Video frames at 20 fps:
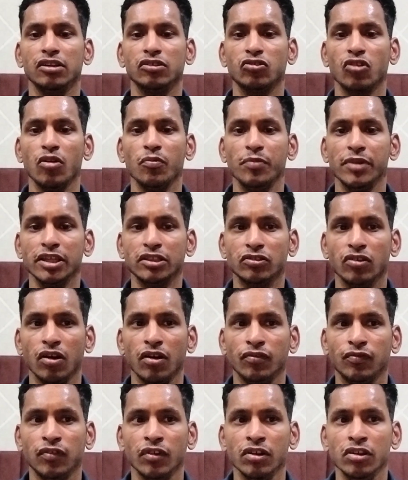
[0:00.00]
topics
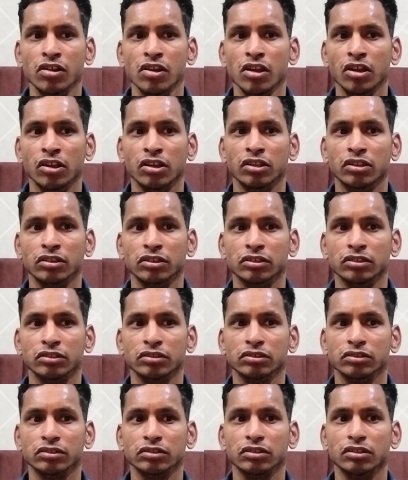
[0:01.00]
of
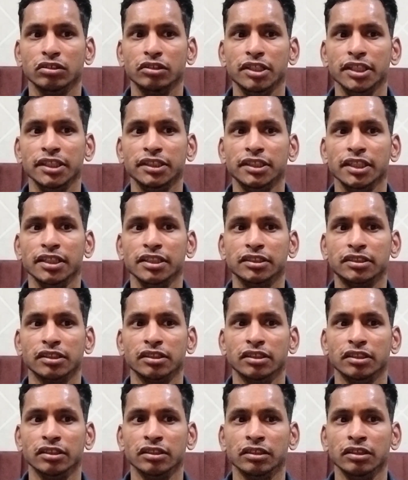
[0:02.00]
teachings,
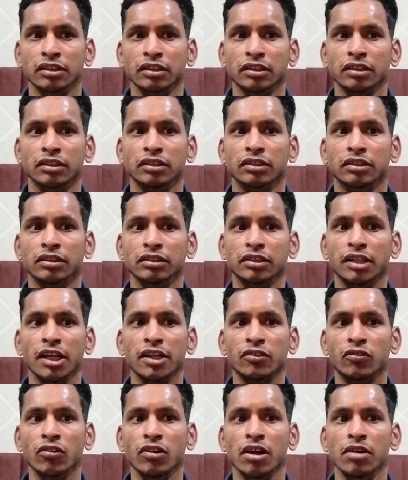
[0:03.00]

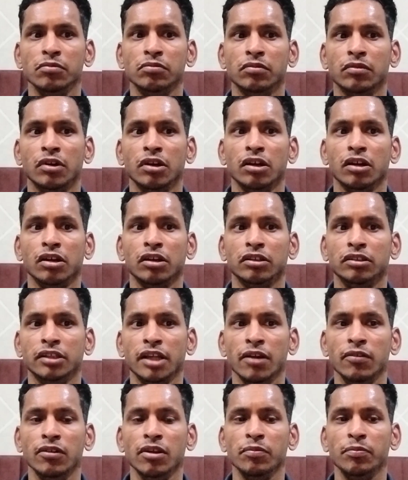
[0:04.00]
curriculum
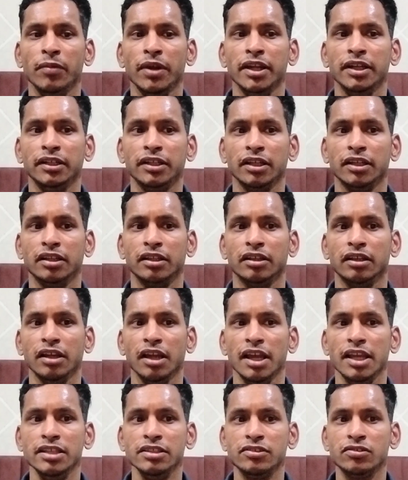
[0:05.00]
development
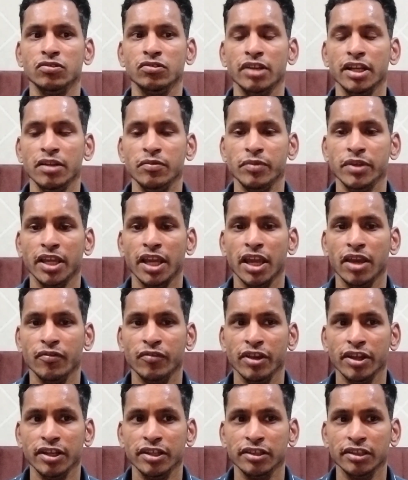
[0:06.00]
and student
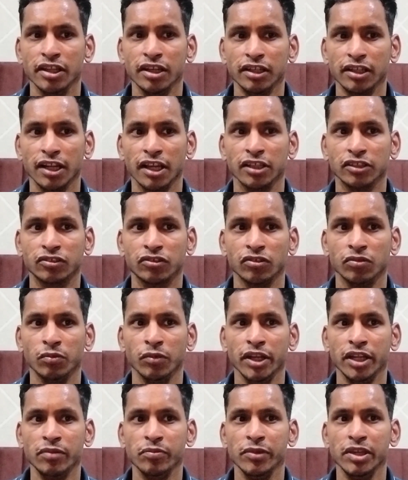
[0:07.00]
behavior in the
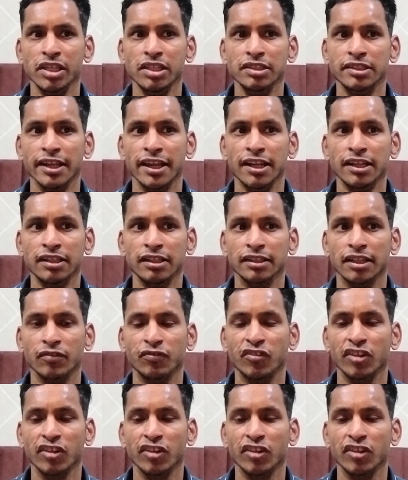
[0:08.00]
classroom. It means that the